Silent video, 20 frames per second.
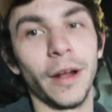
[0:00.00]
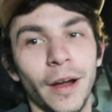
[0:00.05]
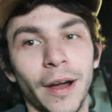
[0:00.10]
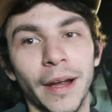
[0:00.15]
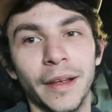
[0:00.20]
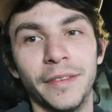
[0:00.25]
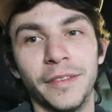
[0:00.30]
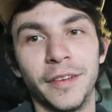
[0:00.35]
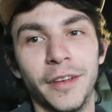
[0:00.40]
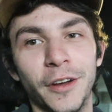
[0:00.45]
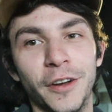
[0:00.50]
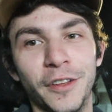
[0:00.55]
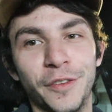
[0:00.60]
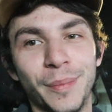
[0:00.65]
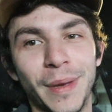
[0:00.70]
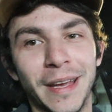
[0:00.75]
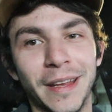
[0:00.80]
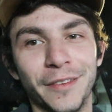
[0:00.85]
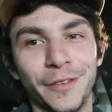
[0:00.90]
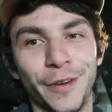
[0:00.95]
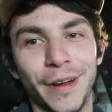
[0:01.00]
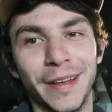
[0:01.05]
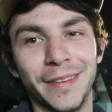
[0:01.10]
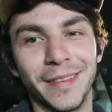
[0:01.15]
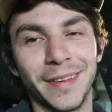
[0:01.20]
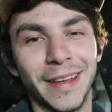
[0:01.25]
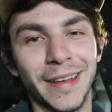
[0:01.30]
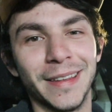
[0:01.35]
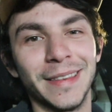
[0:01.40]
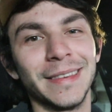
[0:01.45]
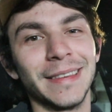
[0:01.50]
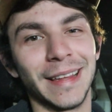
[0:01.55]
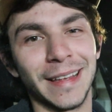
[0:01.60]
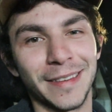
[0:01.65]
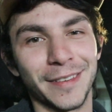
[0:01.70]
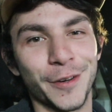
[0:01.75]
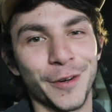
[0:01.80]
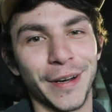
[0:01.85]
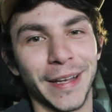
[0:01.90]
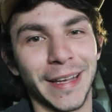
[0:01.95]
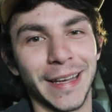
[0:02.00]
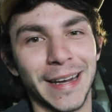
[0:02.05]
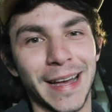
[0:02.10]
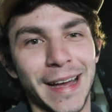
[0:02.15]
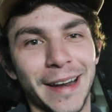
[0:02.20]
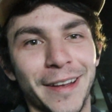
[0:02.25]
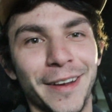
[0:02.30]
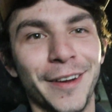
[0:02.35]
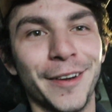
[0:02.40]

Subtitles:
all right, security's making his rounds again. Let's go and get out of